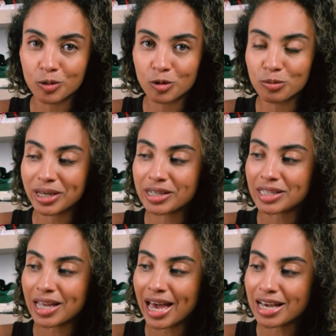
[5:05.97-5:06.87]
cool
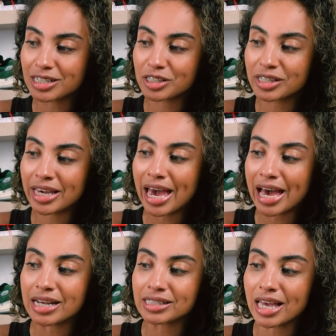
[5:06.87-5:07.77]
because it actually
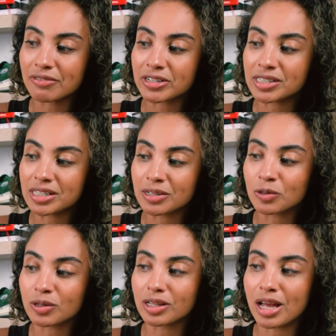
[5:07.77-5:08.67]
has every
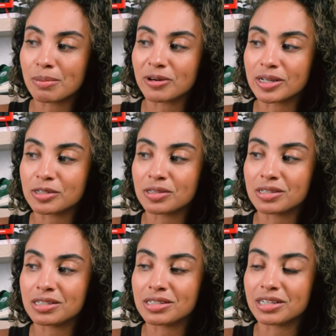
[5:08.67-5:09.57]
single collaboration
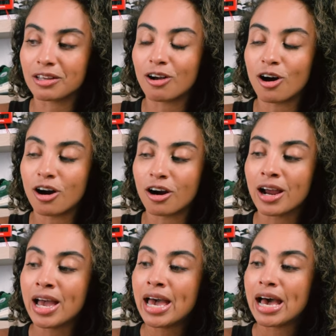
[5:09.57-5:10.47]
that
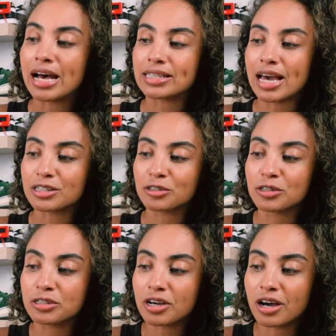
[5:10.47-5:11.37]
DTLR has
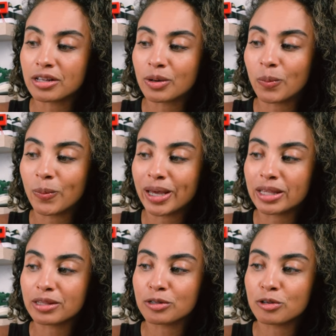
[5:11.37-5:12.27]
actually done
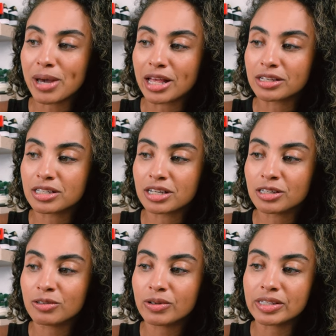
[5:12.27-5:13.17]
with New Balance,
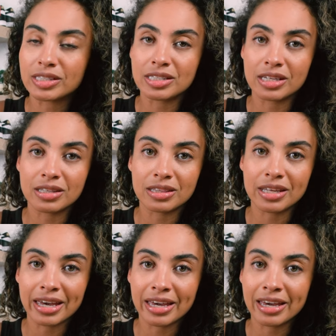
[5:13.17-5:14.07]
and you can see that
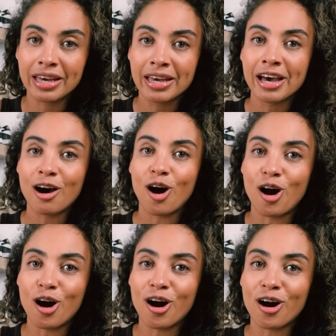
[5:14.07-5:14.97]
they
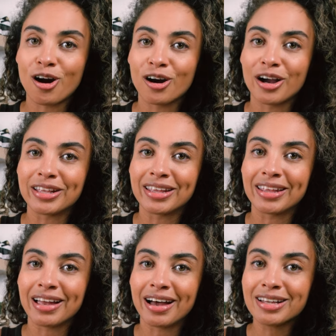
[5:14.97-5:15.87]
are
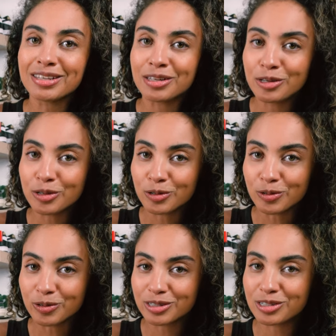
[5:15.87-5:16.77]
not
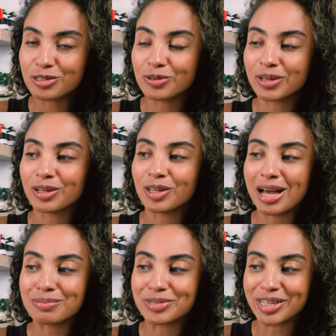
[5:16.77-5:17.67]
new to doing
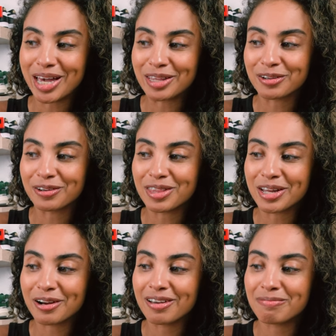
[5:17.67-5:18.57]
collabs together.
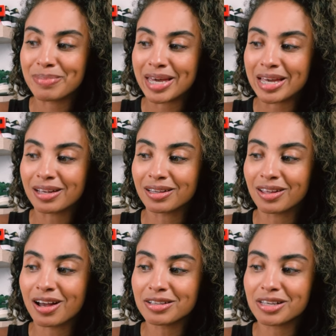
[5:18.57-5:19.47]
There have been
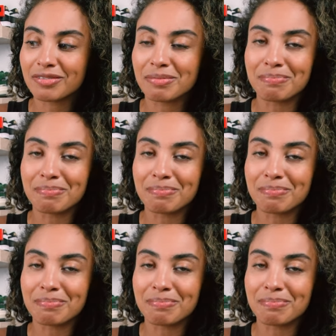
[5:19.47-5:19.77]
lots of